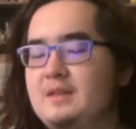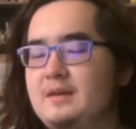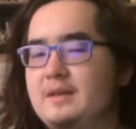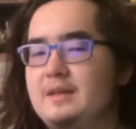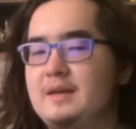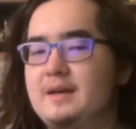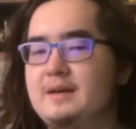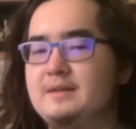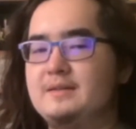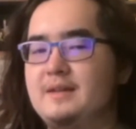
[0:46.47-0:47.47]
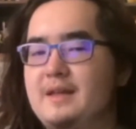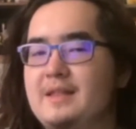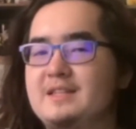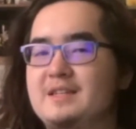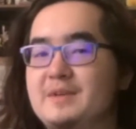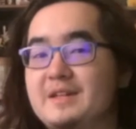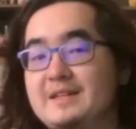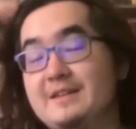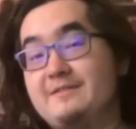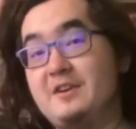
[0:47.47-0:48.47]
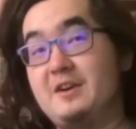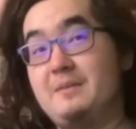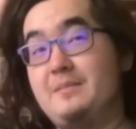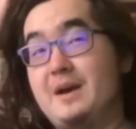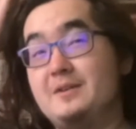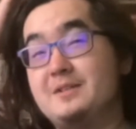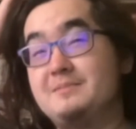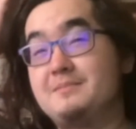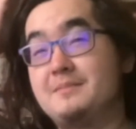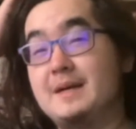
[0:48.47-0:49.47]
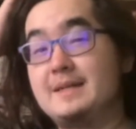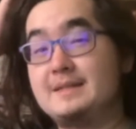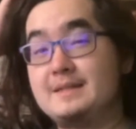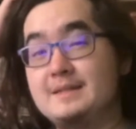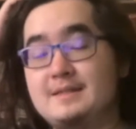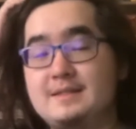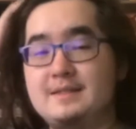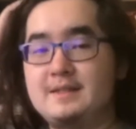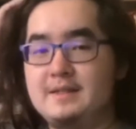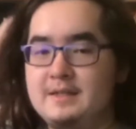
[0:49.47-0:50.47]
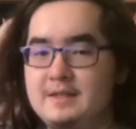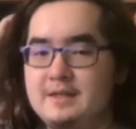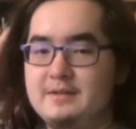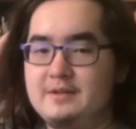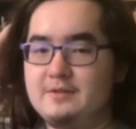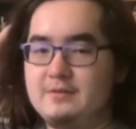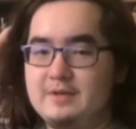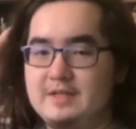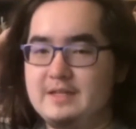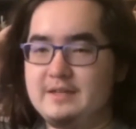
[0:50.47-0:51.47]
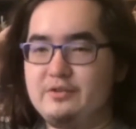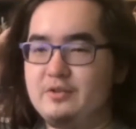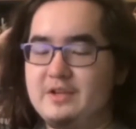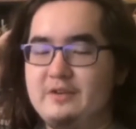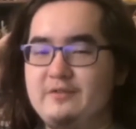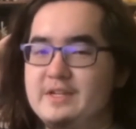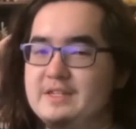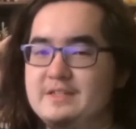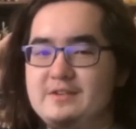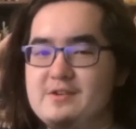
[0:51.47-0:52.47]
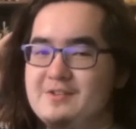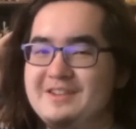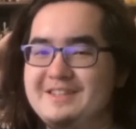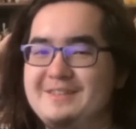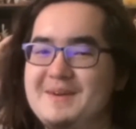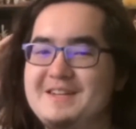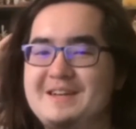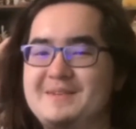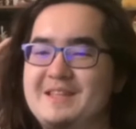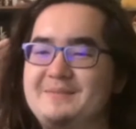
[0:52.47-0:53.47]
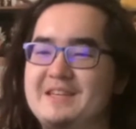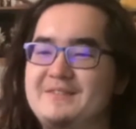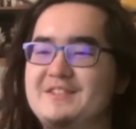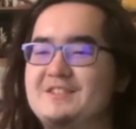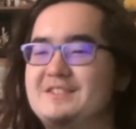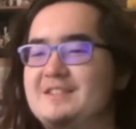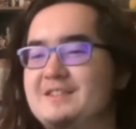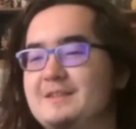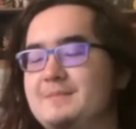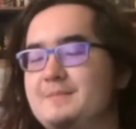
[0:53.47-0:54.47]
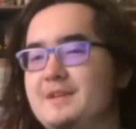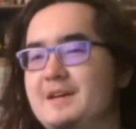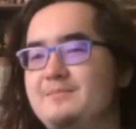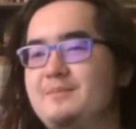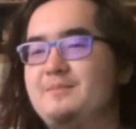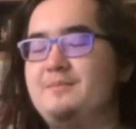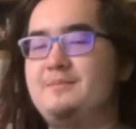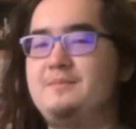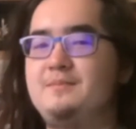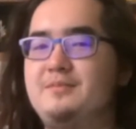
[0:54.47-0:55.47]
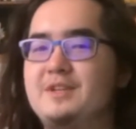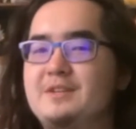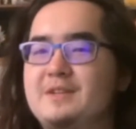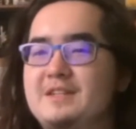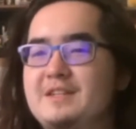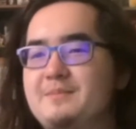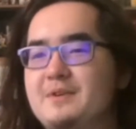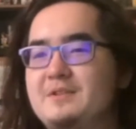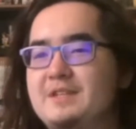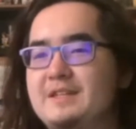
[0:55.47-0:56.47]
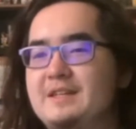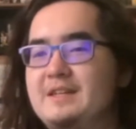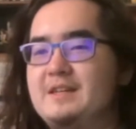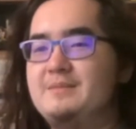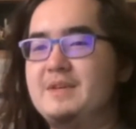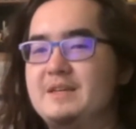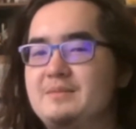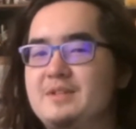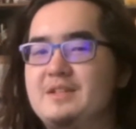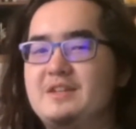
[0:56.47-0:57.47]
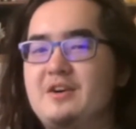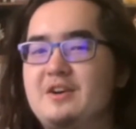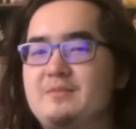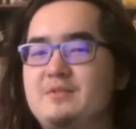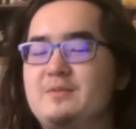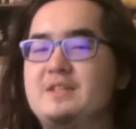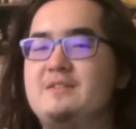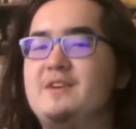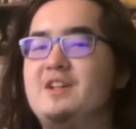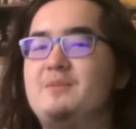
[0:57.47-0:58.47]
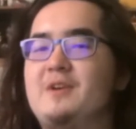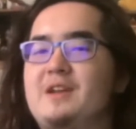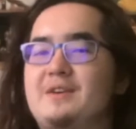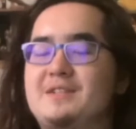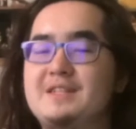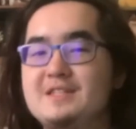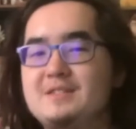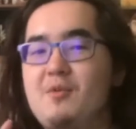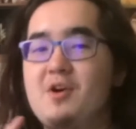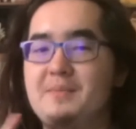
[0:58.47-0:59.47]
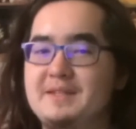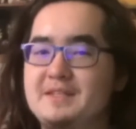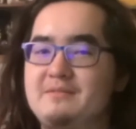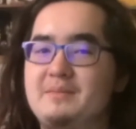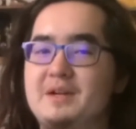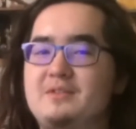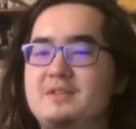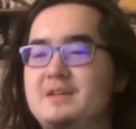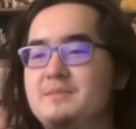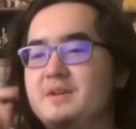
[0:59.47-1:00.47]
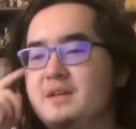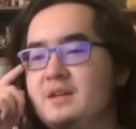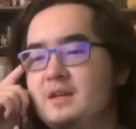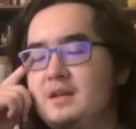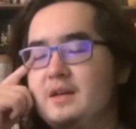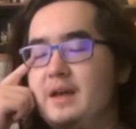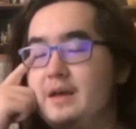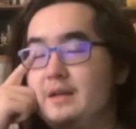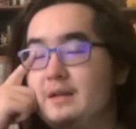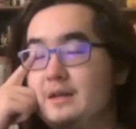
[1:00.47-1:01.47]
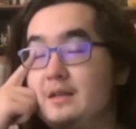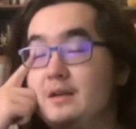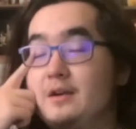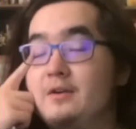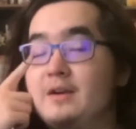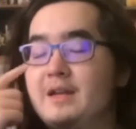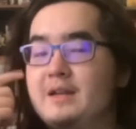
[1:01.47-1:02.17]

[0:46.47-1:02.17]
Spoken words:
yeah, and that's gonna be like that for about a month. Though, if you're only here for Eden Zero, that might not be that big of a deal since I'm pretty quickly approaching being completely caught up with what is available right now. I didn't spoil myself, but I looked up, and the